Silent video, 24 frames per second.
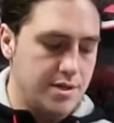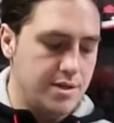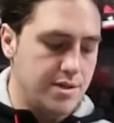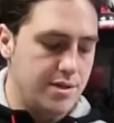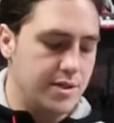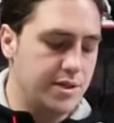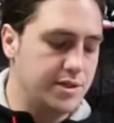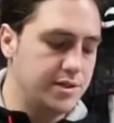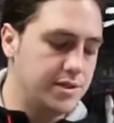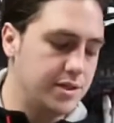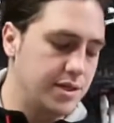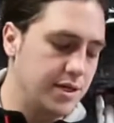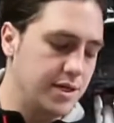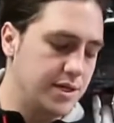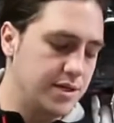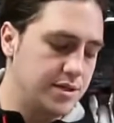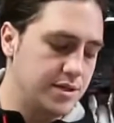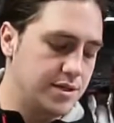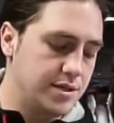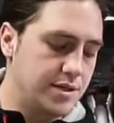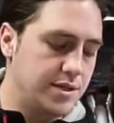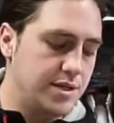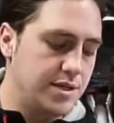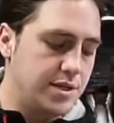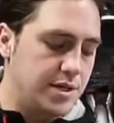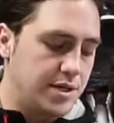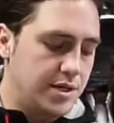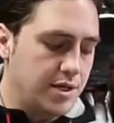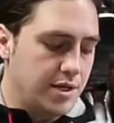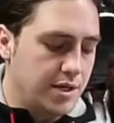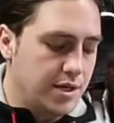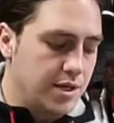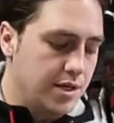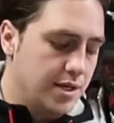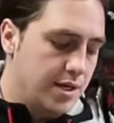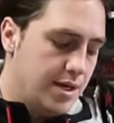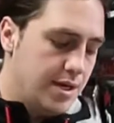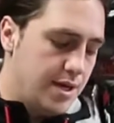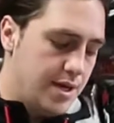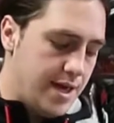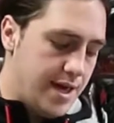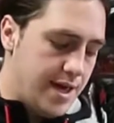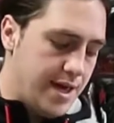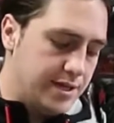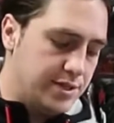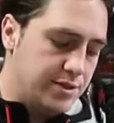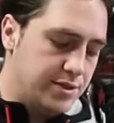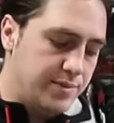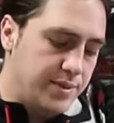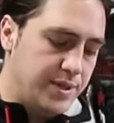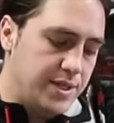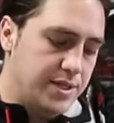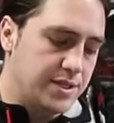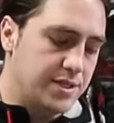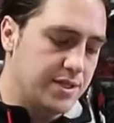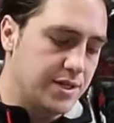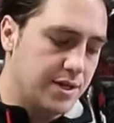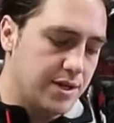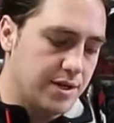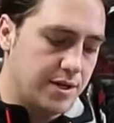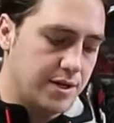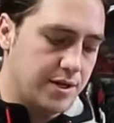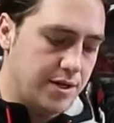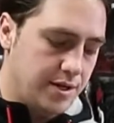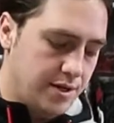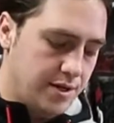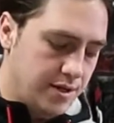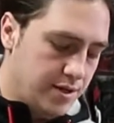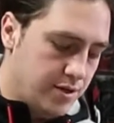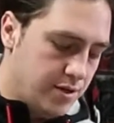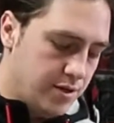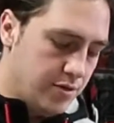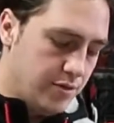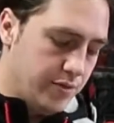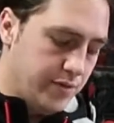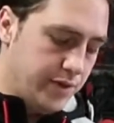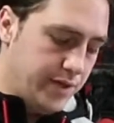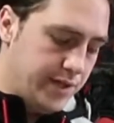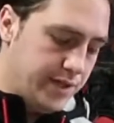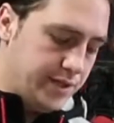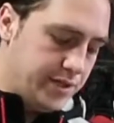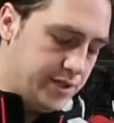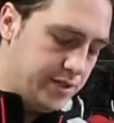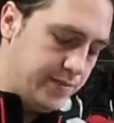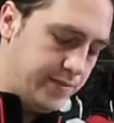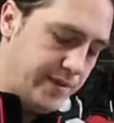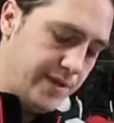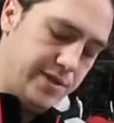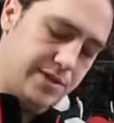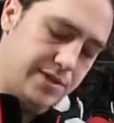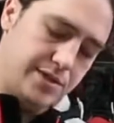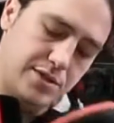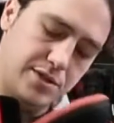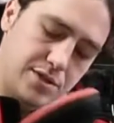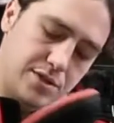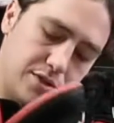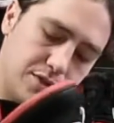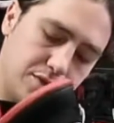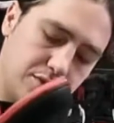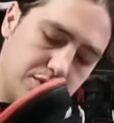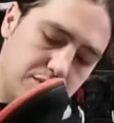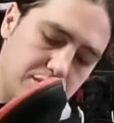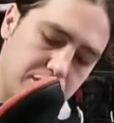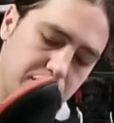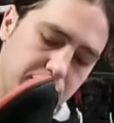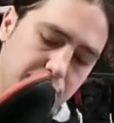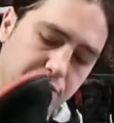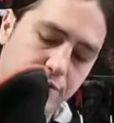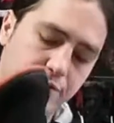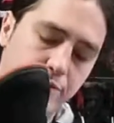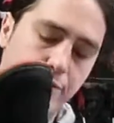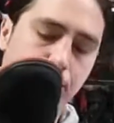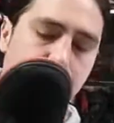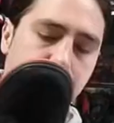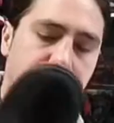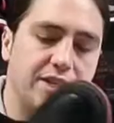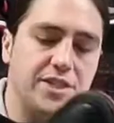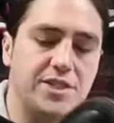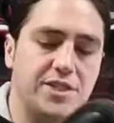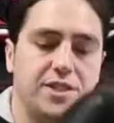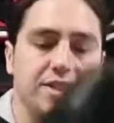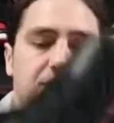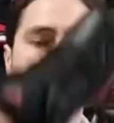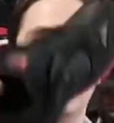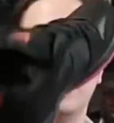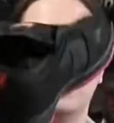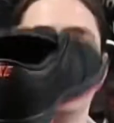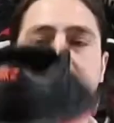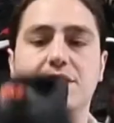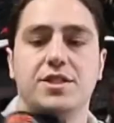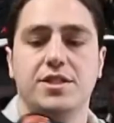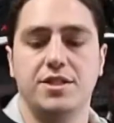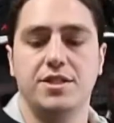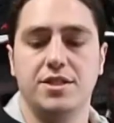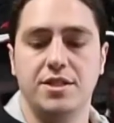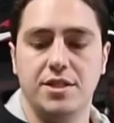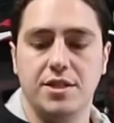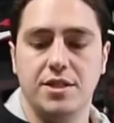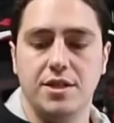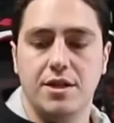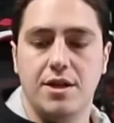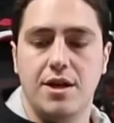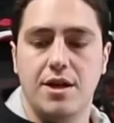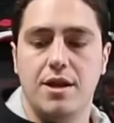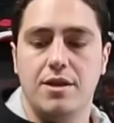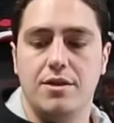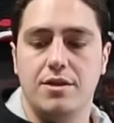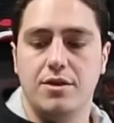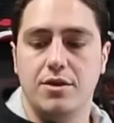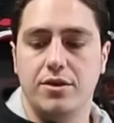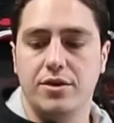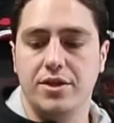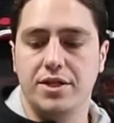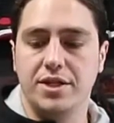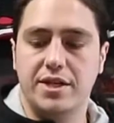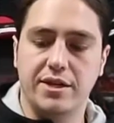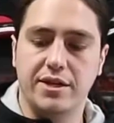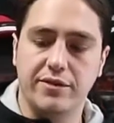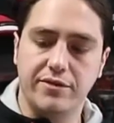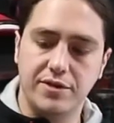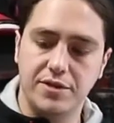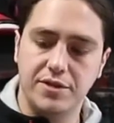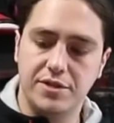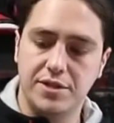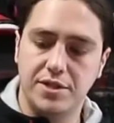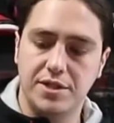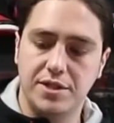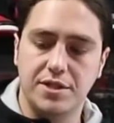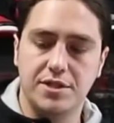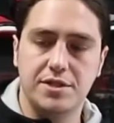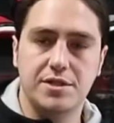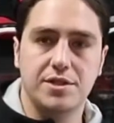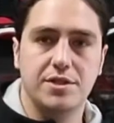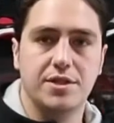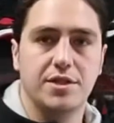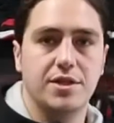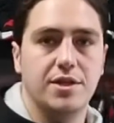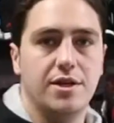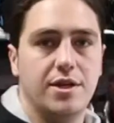This is the SB Dunk Reed Space Exclusive Pigeon Edition. The only difference is,